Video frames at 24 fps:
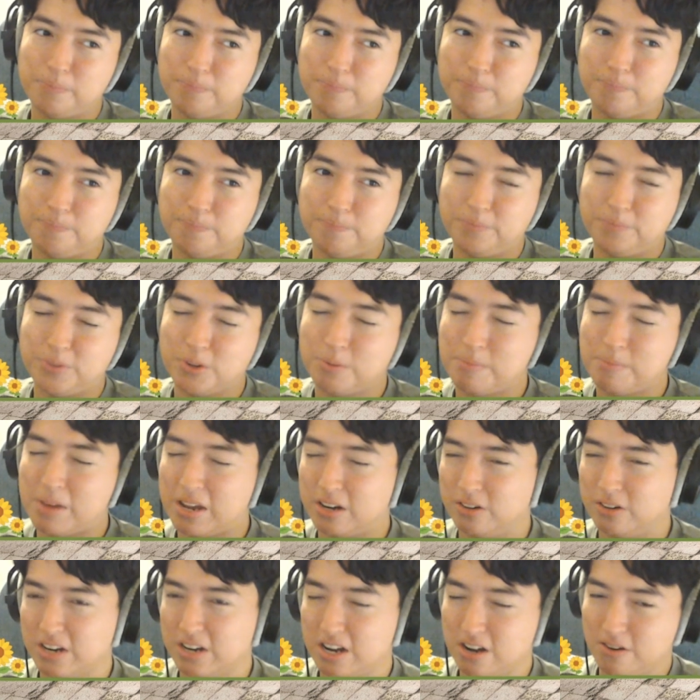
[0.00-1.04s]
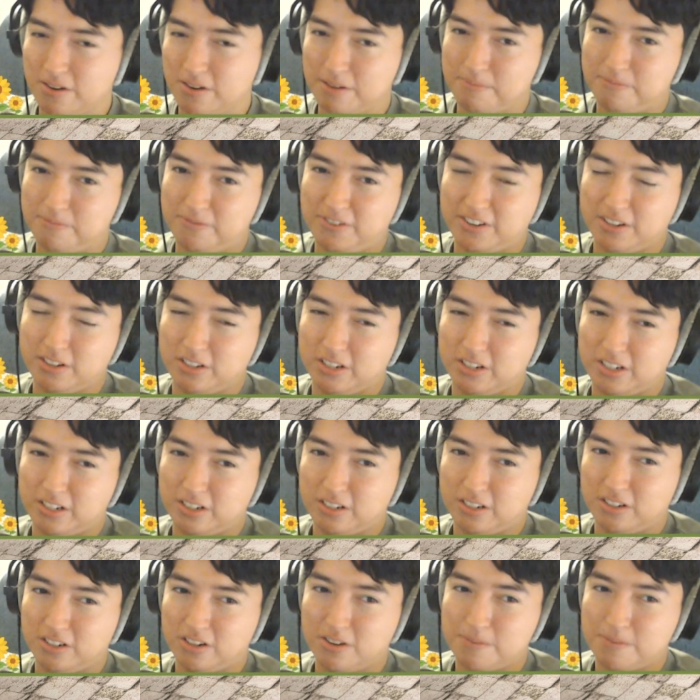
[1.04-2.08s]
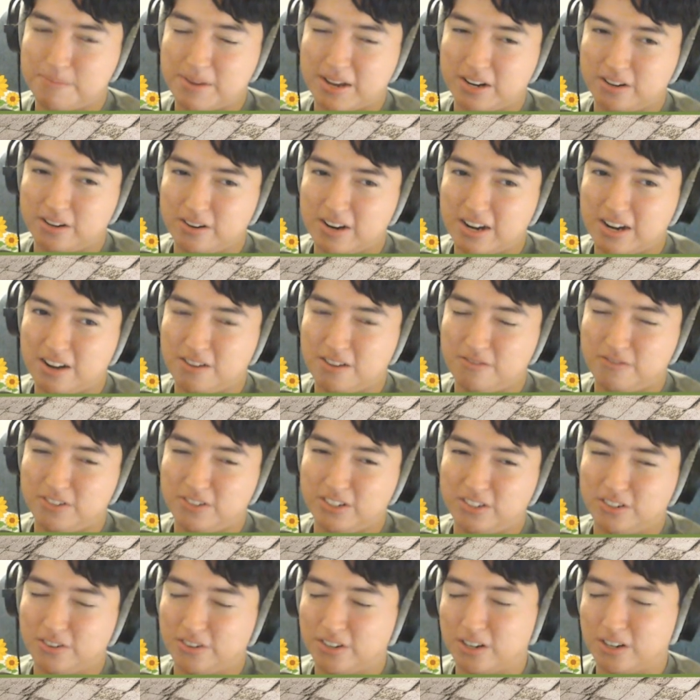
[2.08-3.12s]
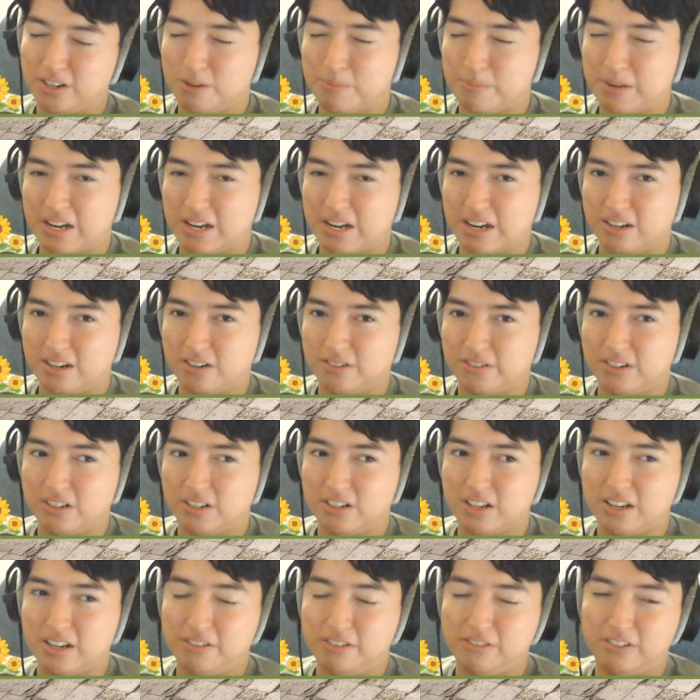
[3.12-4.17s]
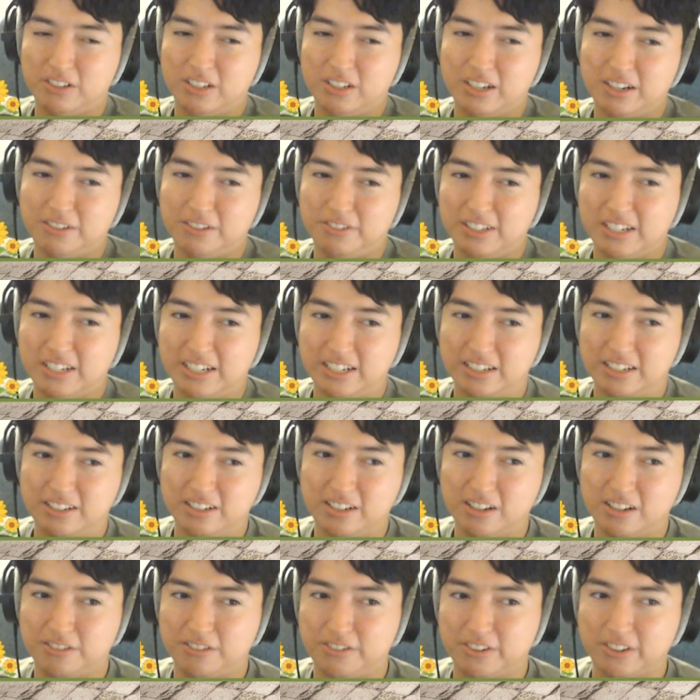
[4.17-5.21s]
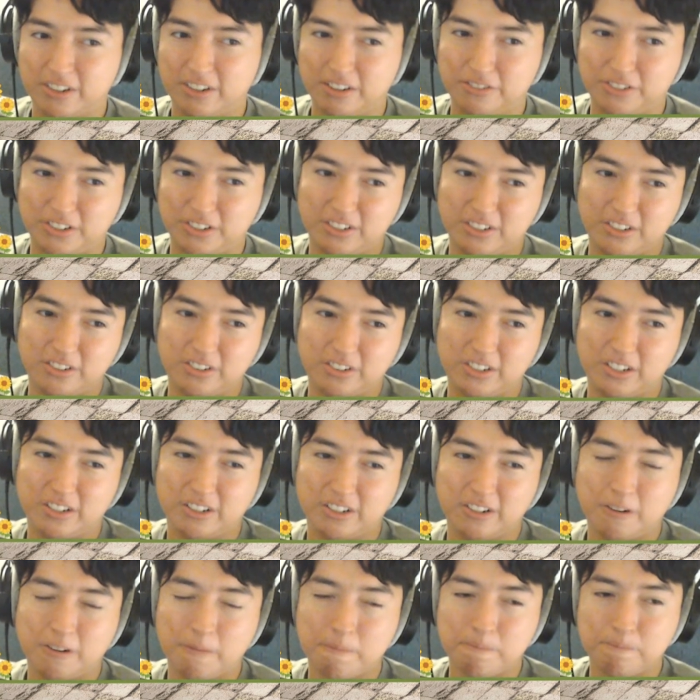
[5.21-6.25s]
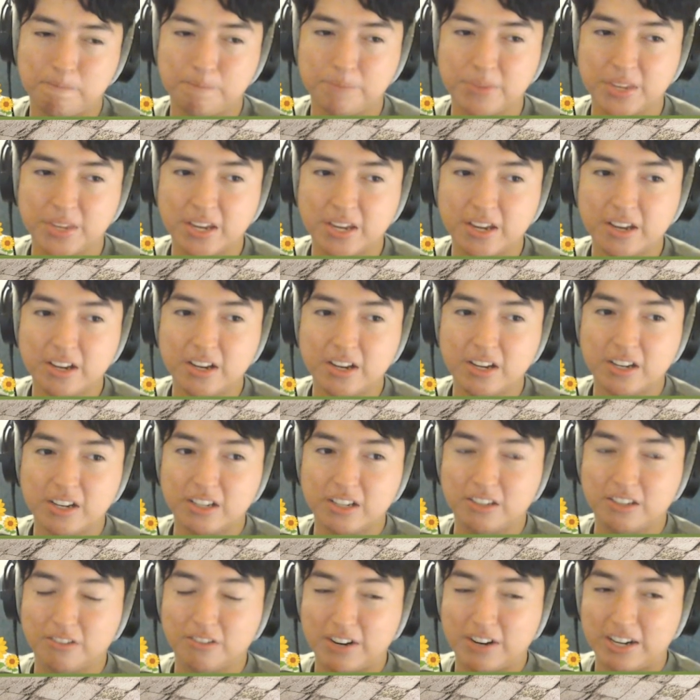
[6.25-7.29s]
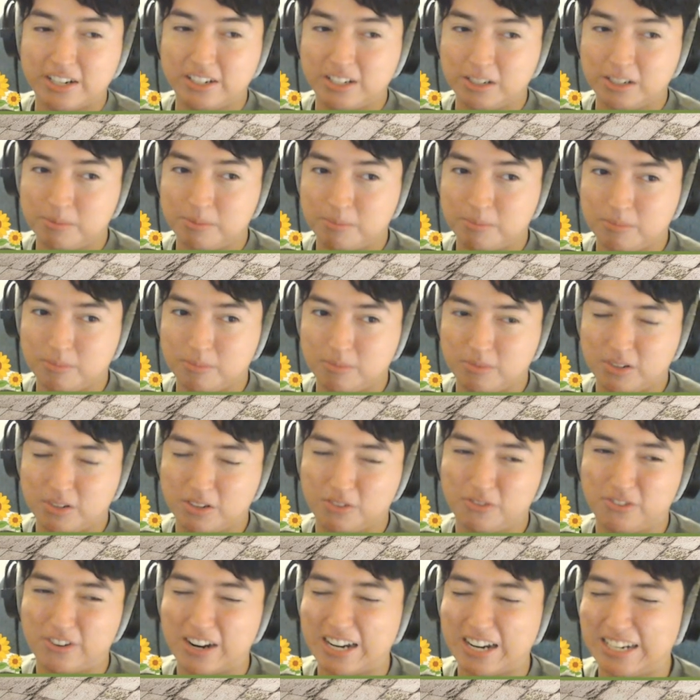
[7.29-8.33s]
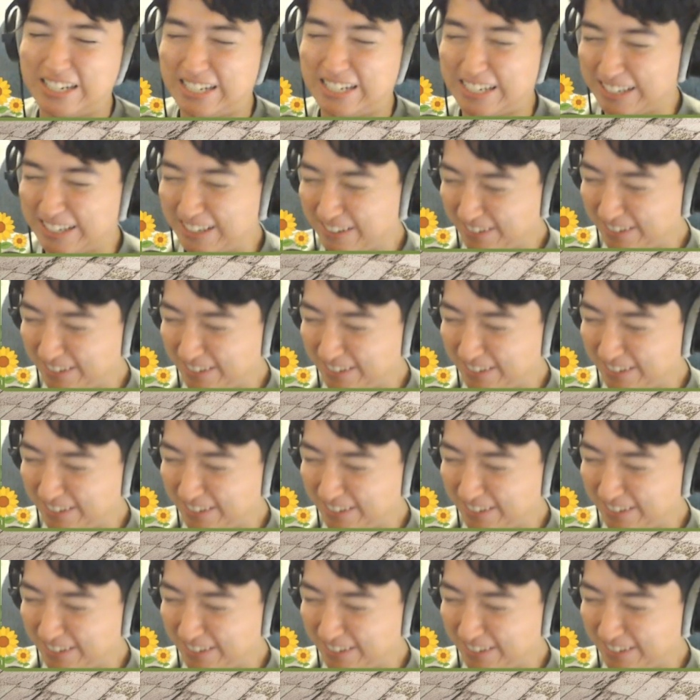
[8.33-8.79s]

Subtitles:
no matter how I'm feeling, no matter what's going on in my IRL, I would like to cover every single year. The